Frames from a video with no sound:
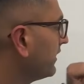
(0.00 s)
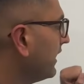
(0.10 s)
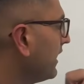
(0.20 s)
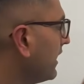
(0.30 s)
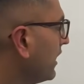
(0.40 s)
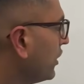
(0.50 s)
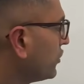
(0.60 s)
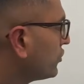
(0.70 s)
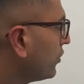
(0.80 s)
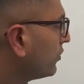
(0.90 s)
Yeah,
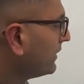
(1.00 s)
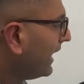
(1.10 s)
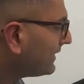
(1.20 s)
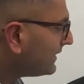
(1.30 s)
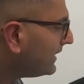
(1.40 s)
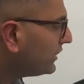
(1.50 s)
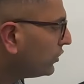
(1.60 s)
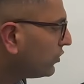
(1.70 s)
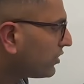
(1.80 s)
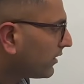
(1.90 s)
so that's the
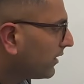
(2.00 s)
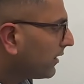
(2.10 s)
intuition.